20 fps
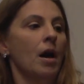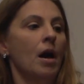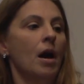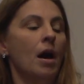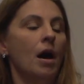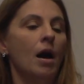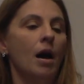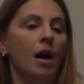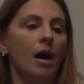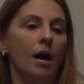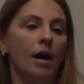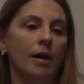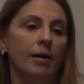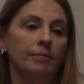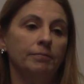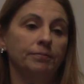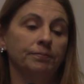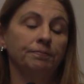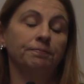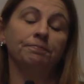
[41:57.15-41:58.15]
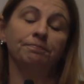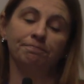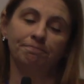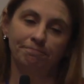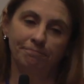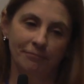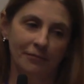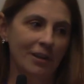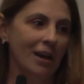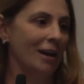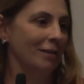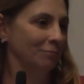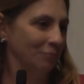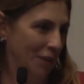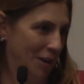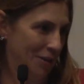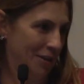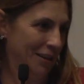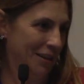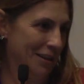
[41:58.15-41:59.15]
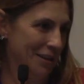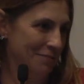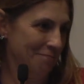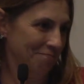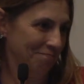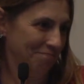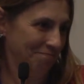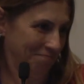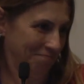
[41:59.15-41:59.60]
Yeah, I think I...